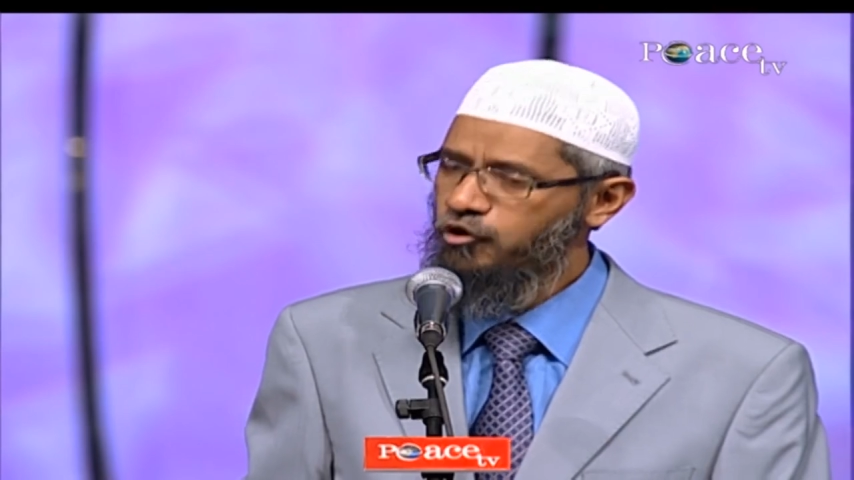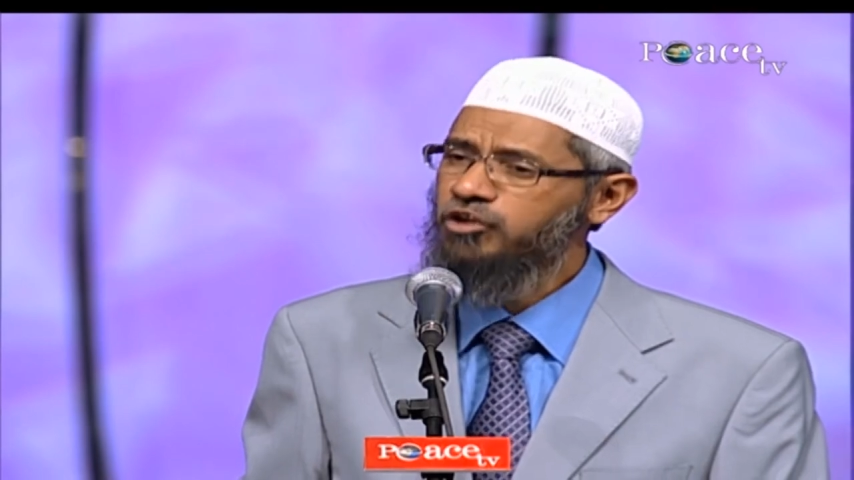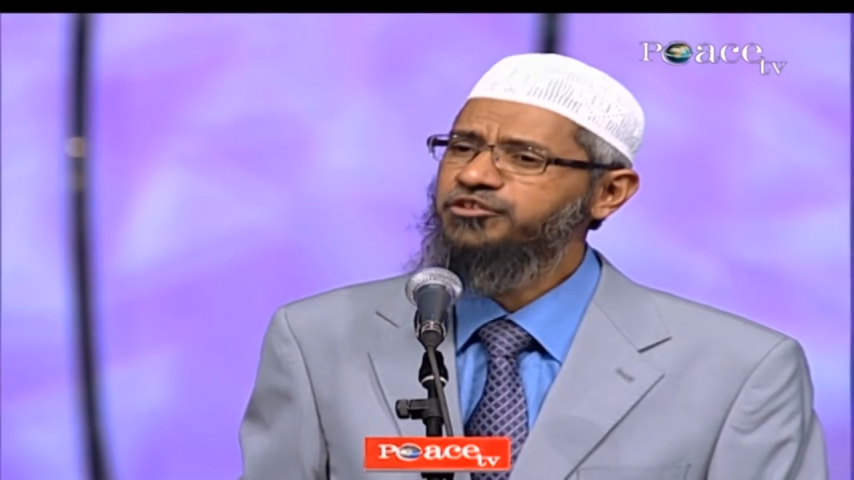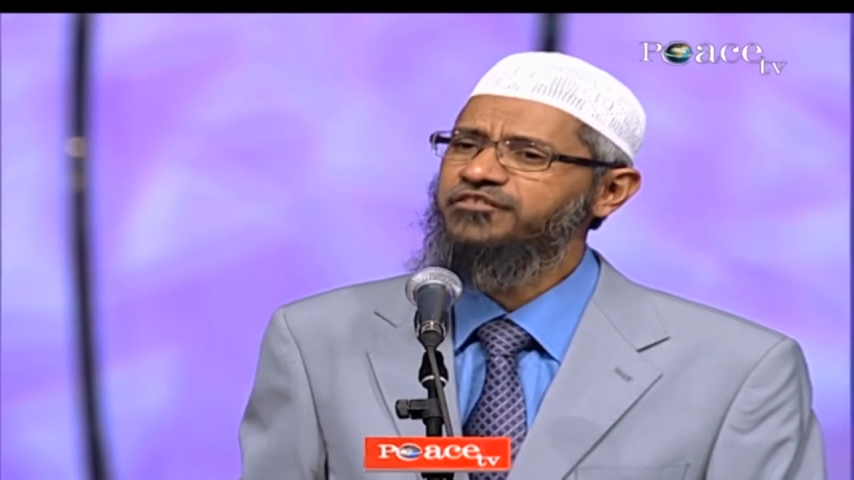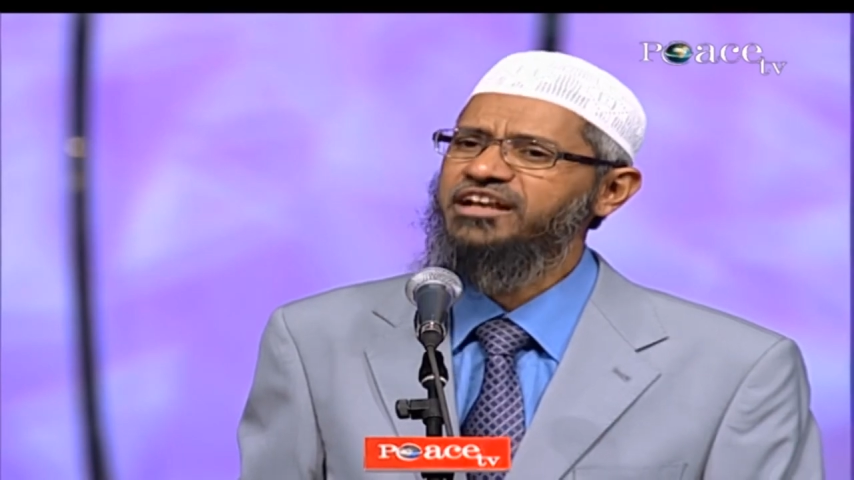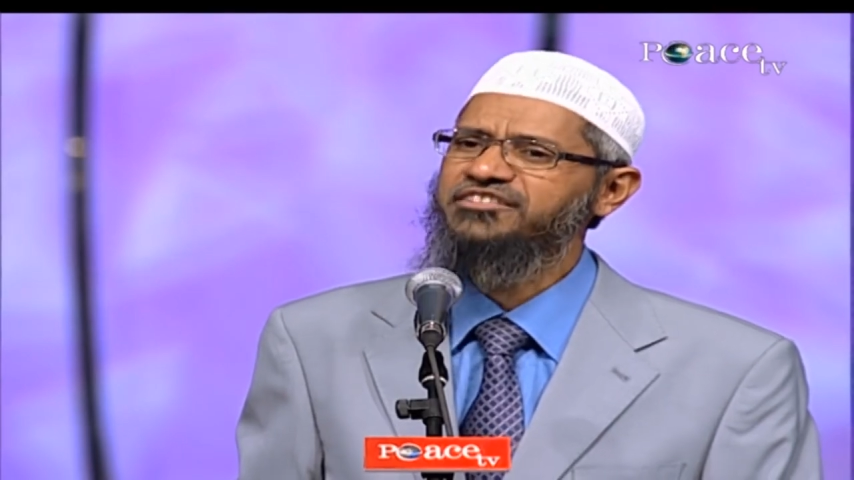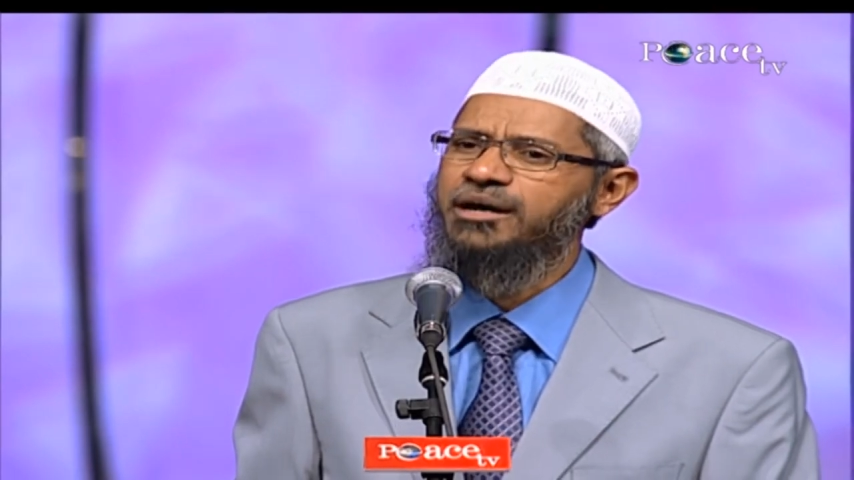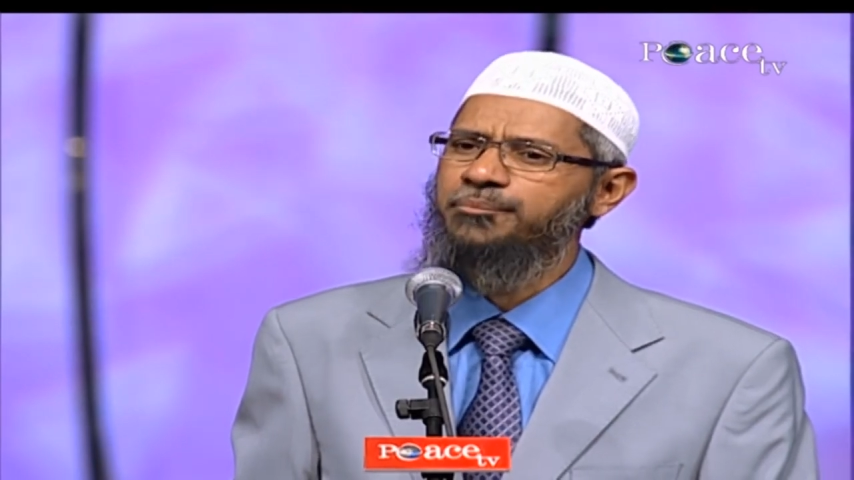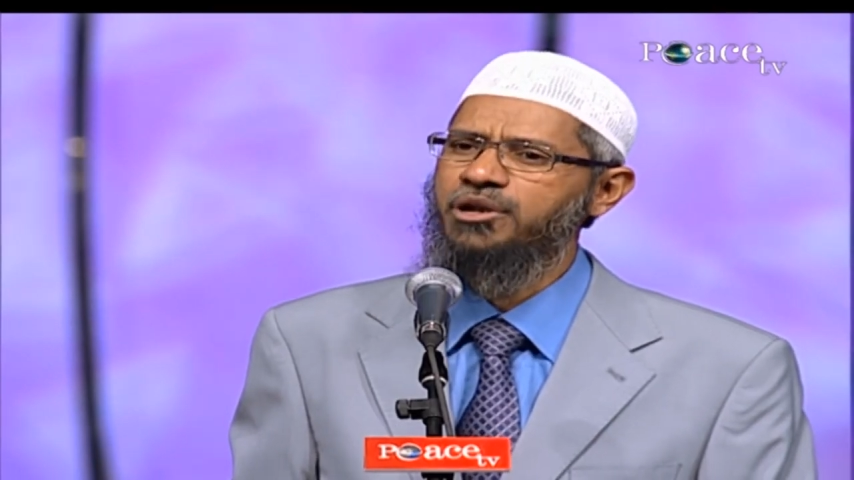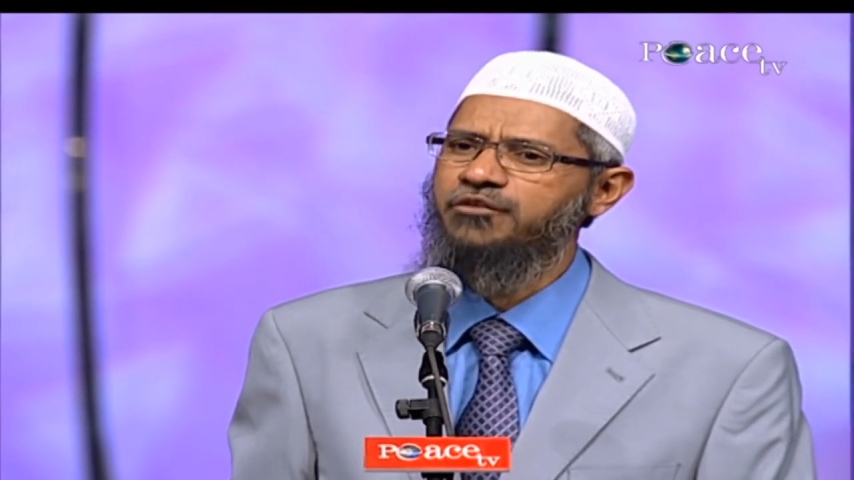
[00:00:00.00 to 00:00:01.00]
We also have the
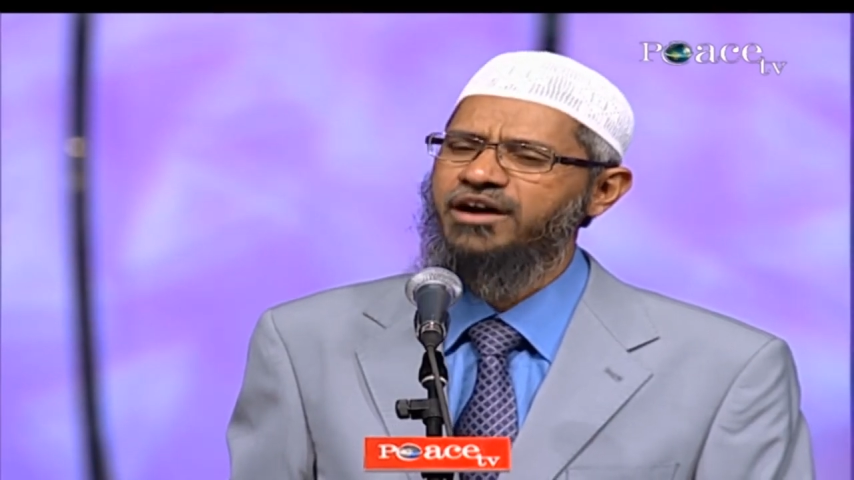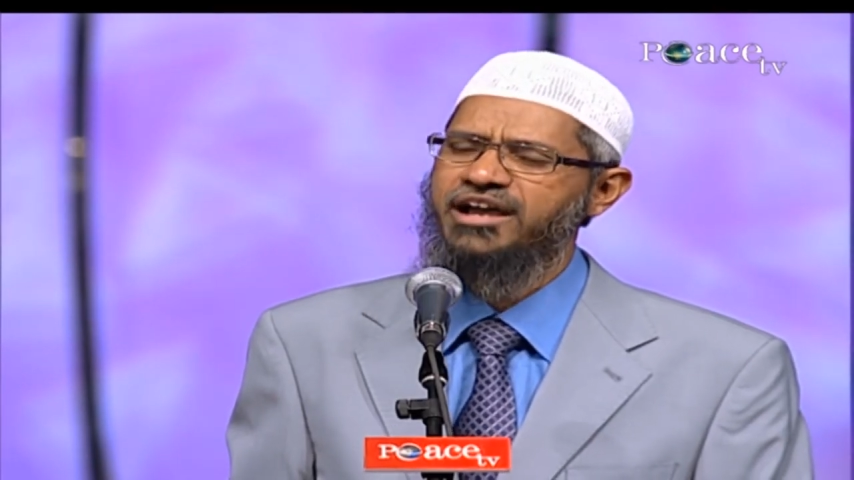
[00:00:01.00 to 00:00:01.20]
example of